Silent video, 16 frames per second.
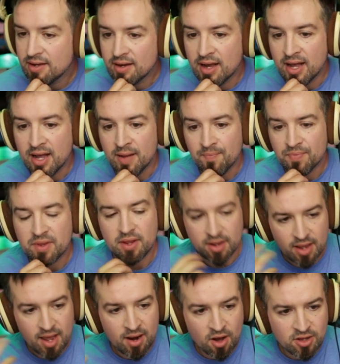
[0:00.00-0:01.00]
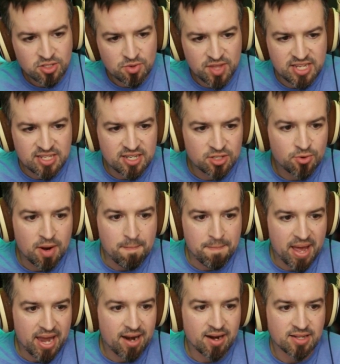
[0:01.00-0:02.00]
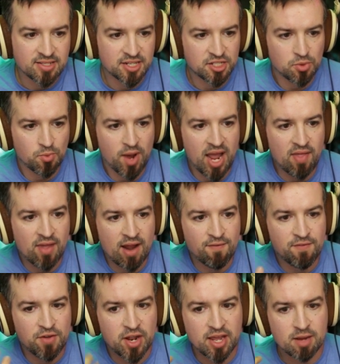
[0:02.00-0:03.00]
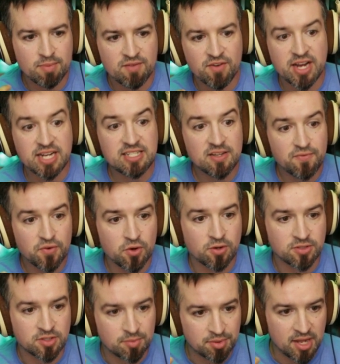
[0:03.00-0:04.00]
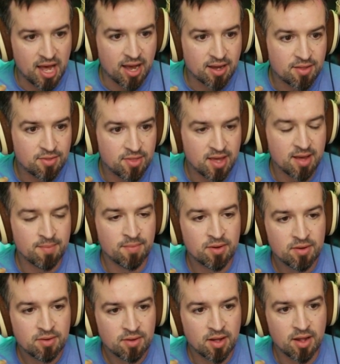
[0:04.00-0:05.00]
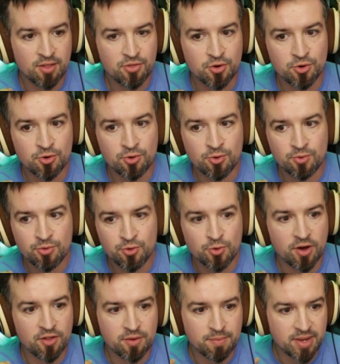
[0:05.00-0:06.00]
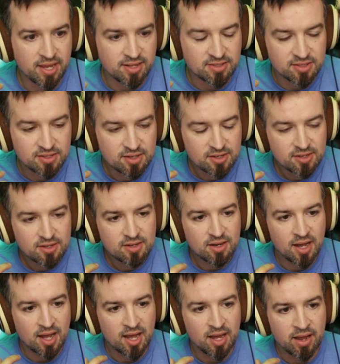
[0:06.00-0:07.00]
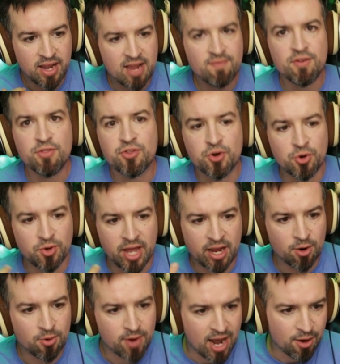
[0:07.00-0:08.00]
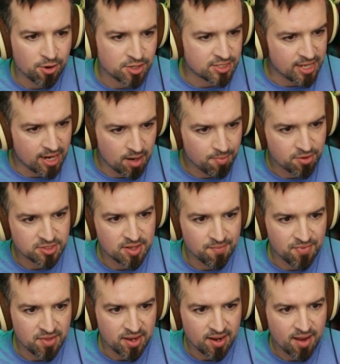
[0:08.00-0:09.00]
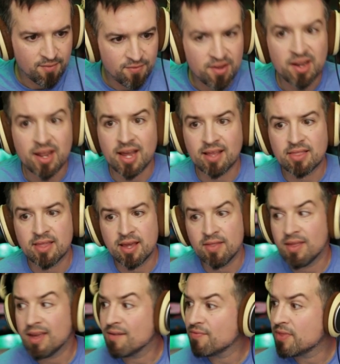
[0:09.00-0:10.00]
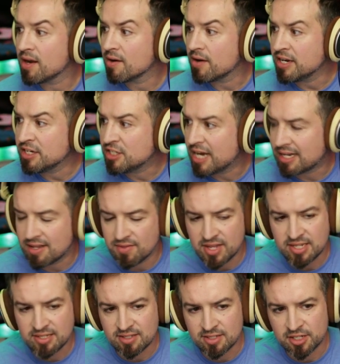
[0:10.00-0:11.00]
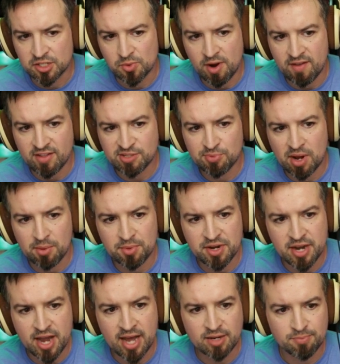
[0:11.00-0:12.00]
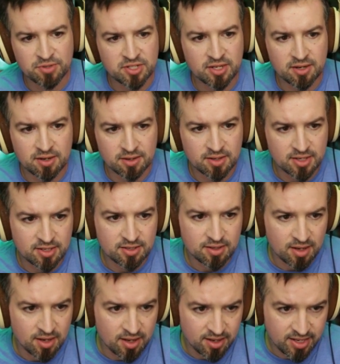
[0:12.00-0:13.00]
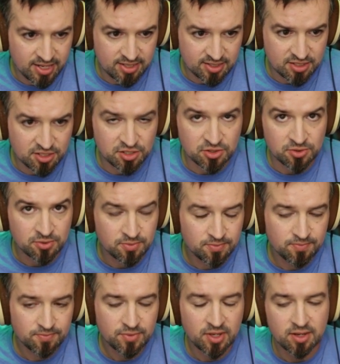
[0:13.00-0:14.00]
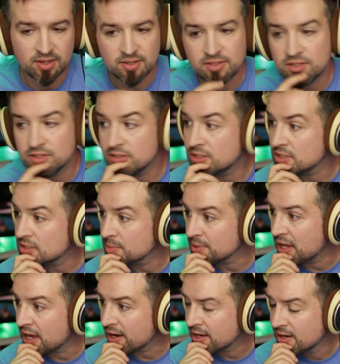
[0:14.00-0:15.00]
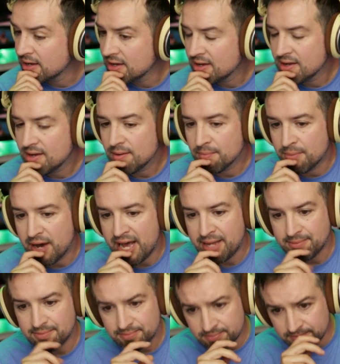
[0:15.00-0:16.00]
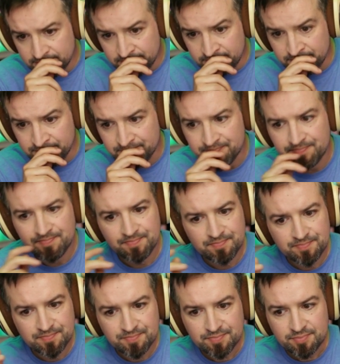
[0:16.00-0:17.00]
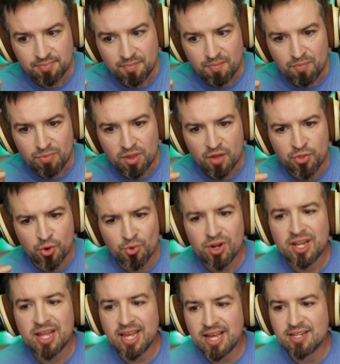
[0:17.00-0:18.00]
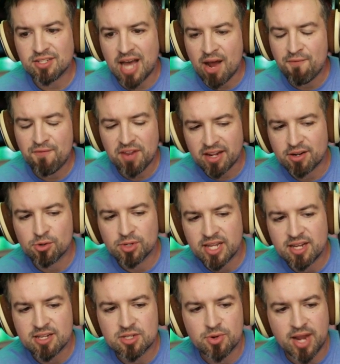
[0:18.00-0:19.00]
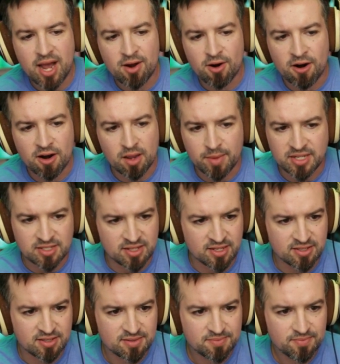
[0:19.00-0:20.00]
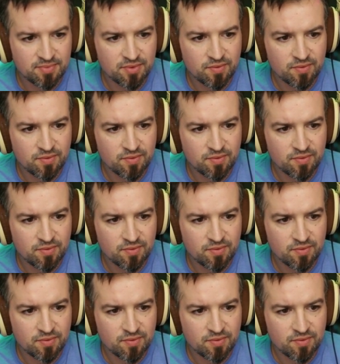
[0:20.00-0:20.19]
Um, and also, these things are embedded in such a way that I feel like it'd be very difficult to block them uh, through through other means, uh, even through like a router setup or something. I feel like they, they they're injecting these in such a way that's probably not particularly uh, easy to, uh, to to to block. But there really is, I feel like there really is a counter argument to this.